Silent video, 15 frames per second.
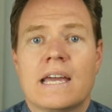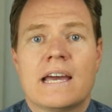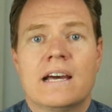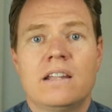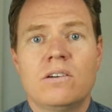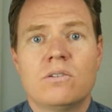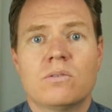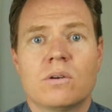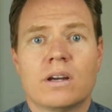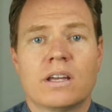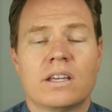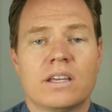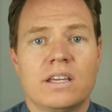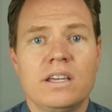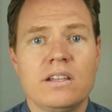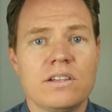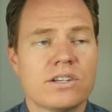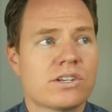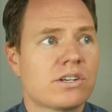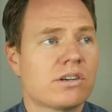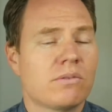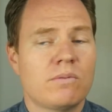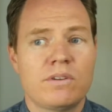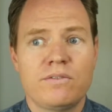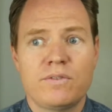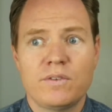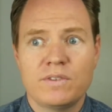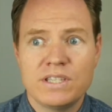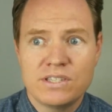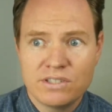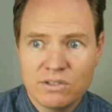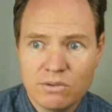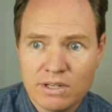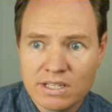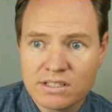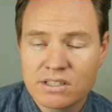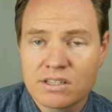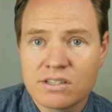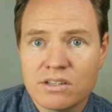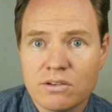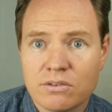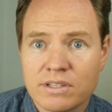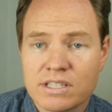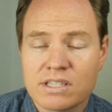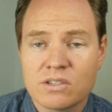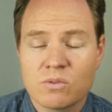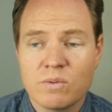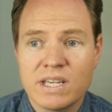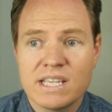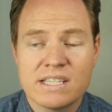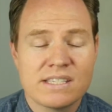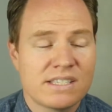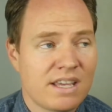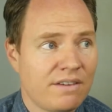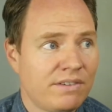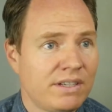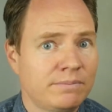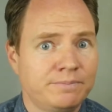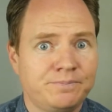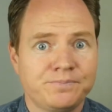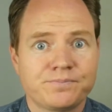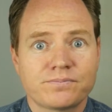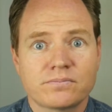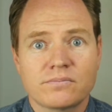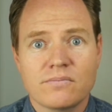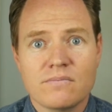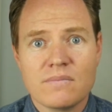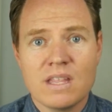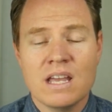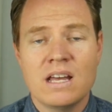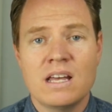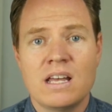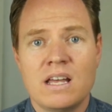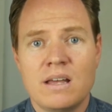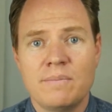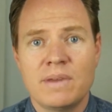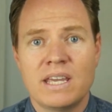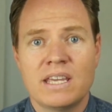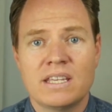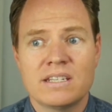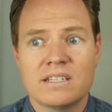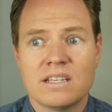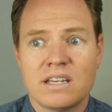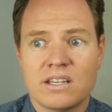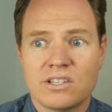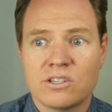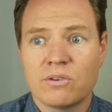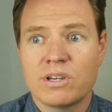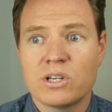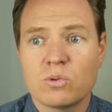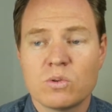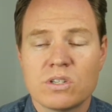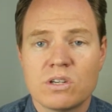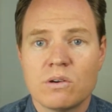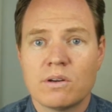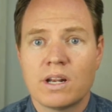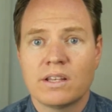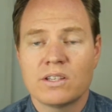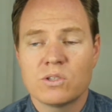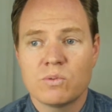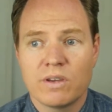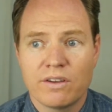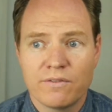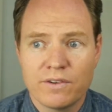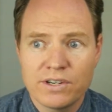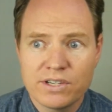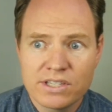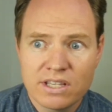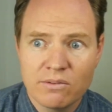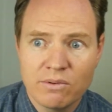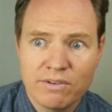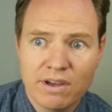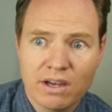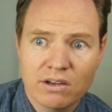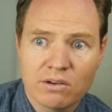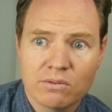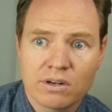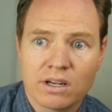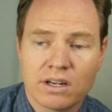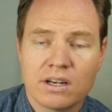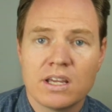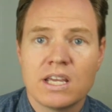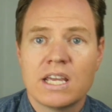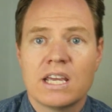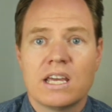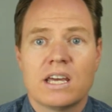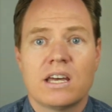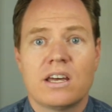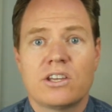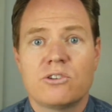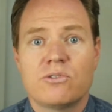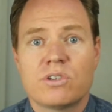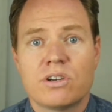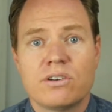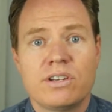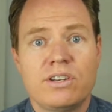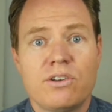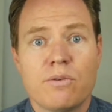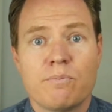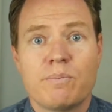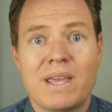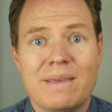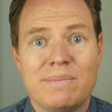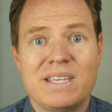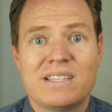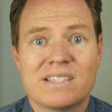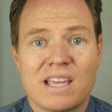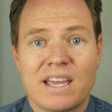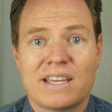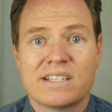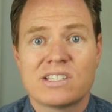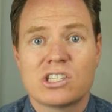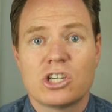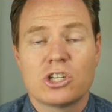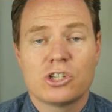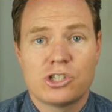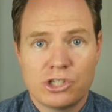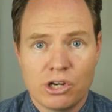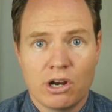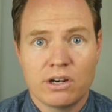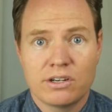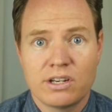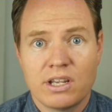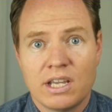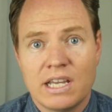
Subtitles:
Hello, English 150 students. So this is week 7. So here's what's going on this week. First thing we've got going on, you turned in your baby science chart.